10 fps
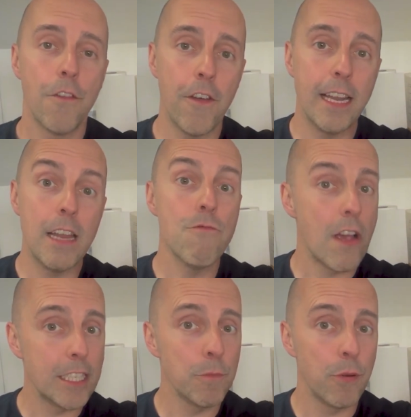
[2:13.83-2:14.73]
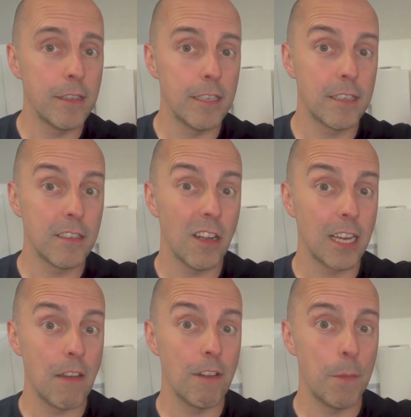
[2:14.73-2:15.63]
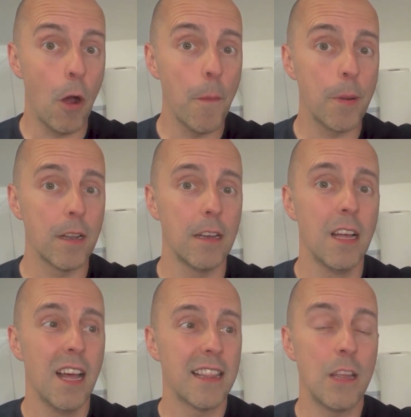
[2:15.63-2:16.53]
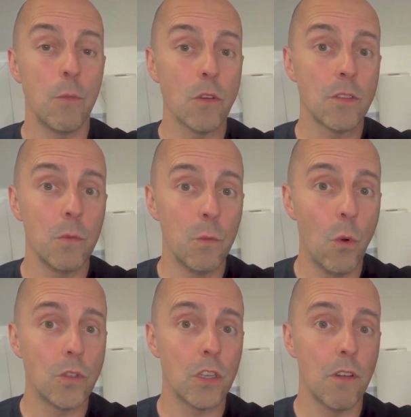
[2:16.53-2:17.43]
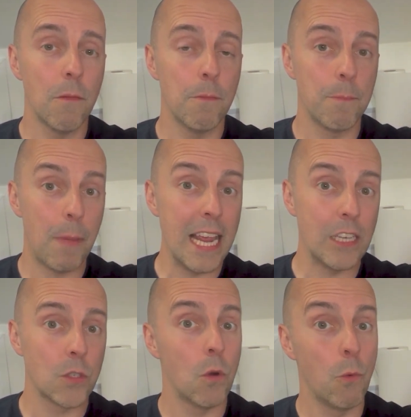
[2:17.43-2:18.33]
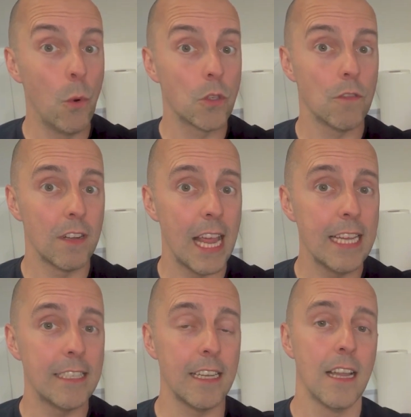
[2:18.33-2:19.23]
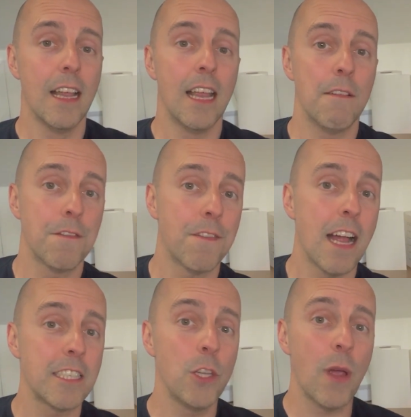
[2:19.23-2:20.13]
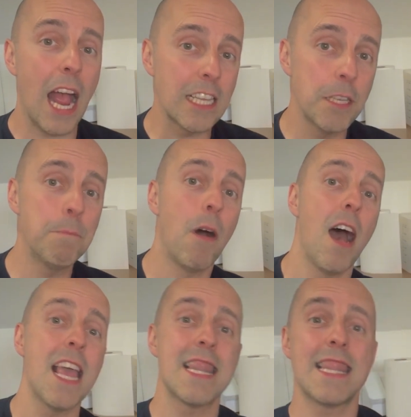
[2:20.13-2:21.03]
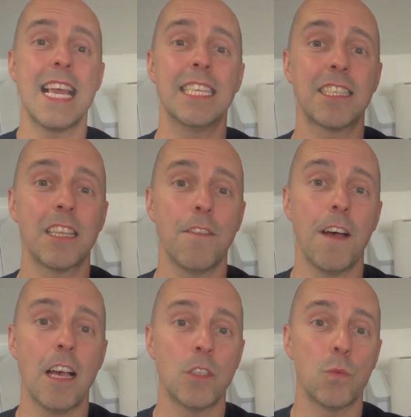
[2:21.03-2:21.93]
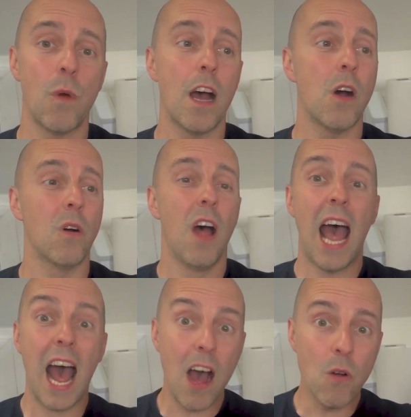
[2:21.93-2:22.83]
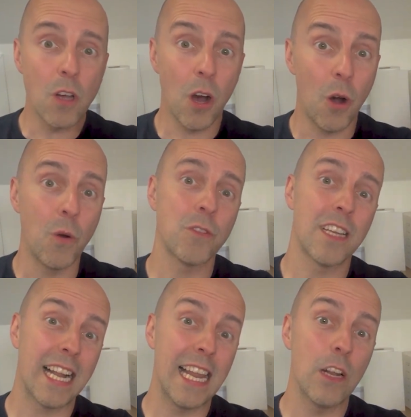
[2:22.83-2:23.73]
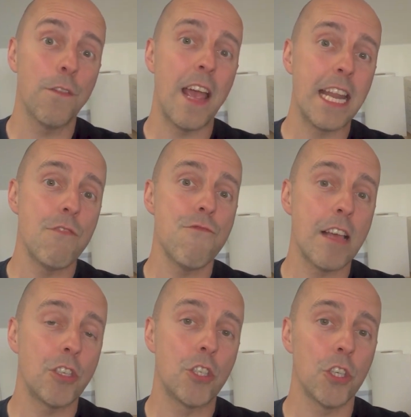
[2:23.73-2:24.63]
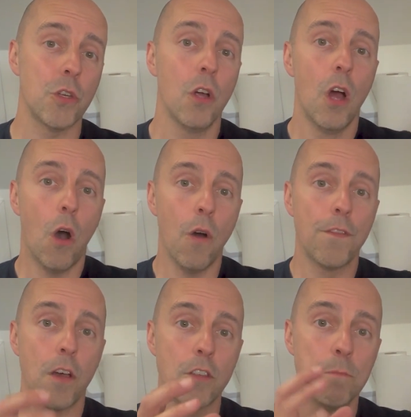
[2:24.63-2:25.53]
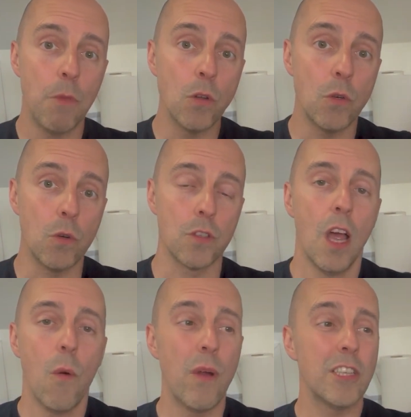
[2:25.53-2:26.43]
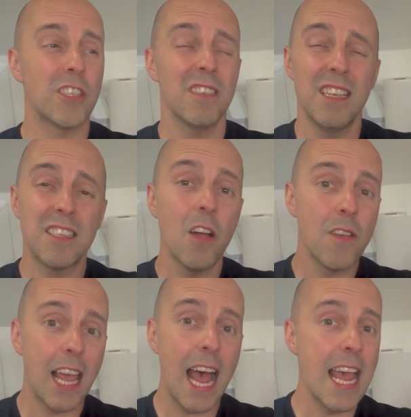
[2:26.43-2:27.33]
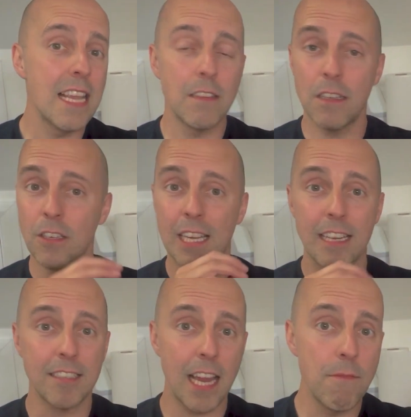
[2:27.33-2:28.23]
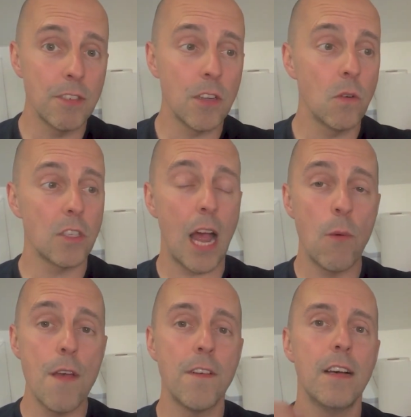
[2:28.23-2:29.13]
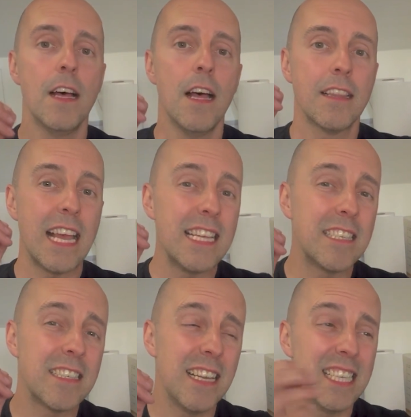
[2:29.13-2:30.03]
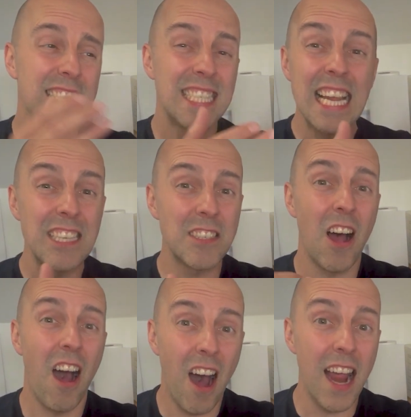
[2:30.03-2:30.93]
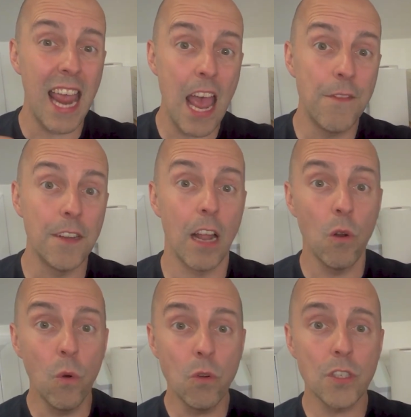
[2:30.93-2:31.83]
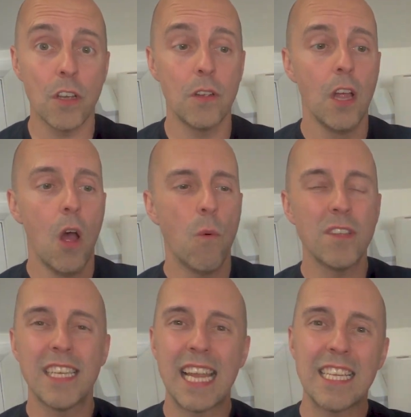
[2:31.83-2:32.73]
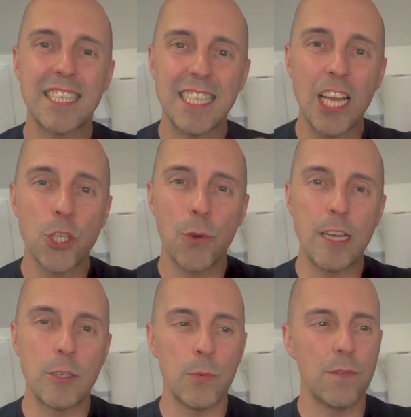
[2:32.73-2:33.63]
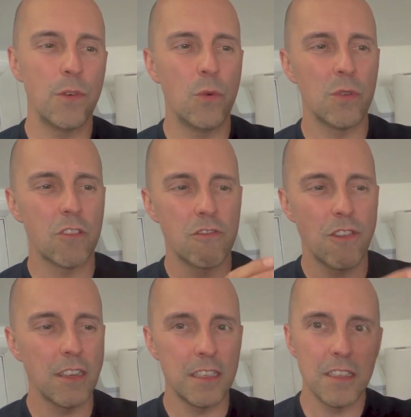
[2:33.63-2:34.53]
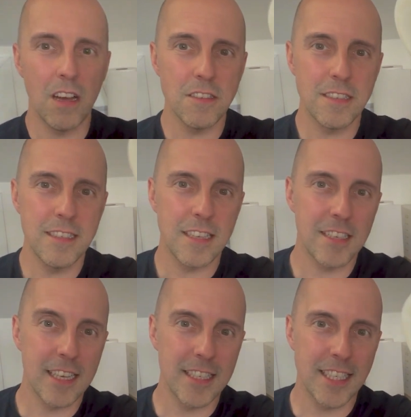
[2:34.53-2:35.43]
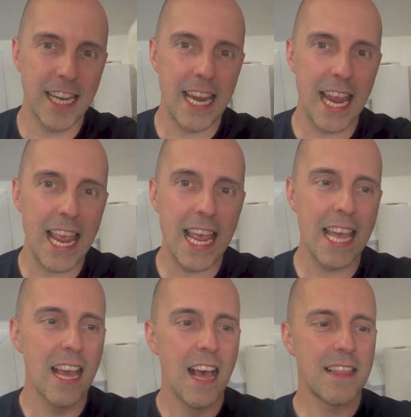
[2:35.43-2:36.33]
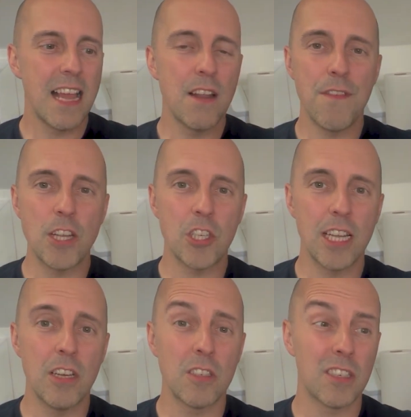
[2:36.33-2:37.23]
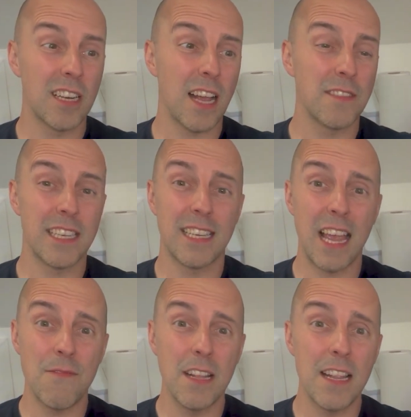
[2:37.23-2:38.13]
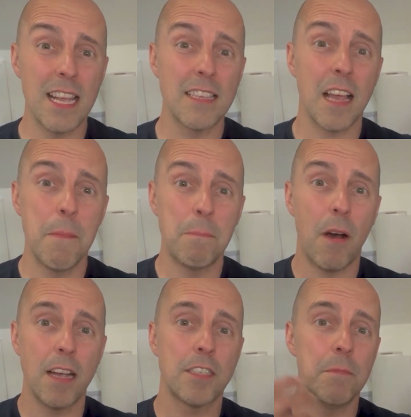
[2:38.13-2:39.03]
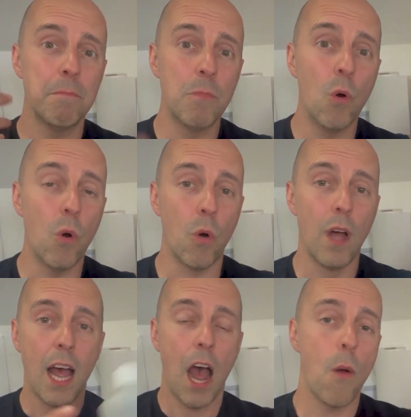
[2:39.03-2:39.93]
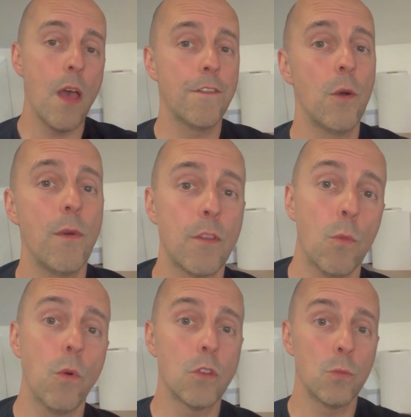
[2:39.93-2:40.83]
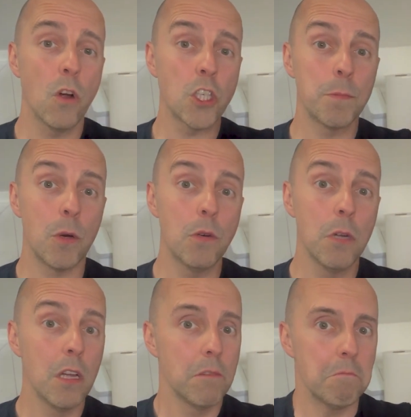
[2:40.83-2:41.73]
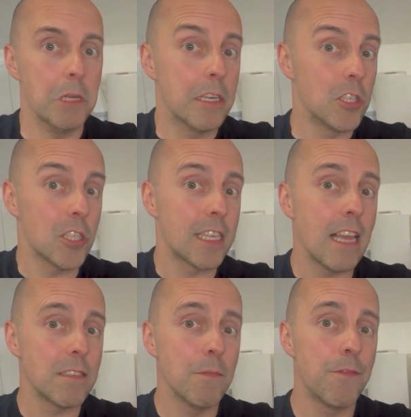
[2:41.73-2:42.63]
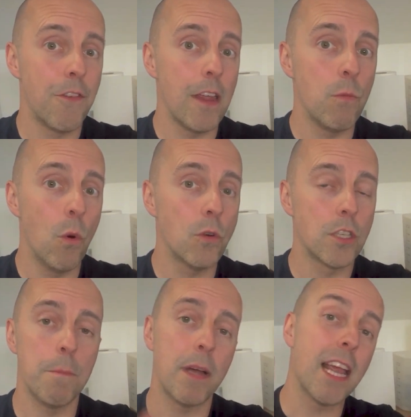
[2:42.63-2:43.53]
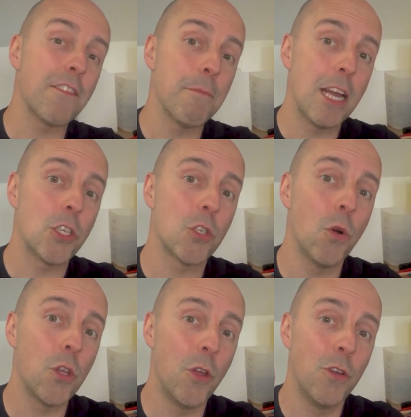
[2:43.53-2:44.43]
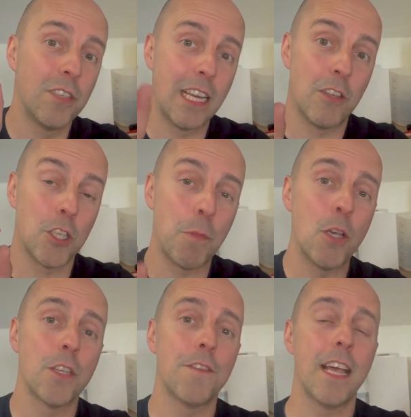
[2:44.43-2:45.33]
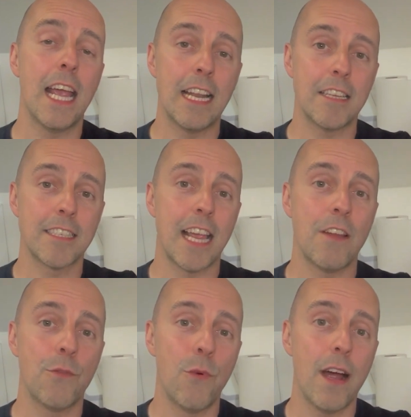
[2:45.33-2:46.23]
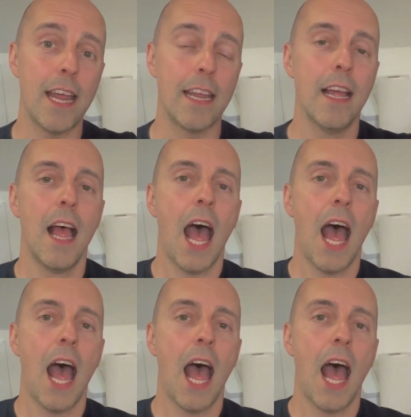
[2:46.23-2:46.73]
3D resin printed started getting really popular, it wasn't water based or water related. In fact, you had to buy this stuff as well, alcohol, to clean off any residue of those models, which is okay. You get the same results. However, it stinks to high heaven, and also once it gets saturated with all the crud and nasties, as you can see here, then eventually you're gonna have to get rid of this and buy some more. However, with the water washable, you can just get some free water, but you have to make sure you can dispose of it in a safe way.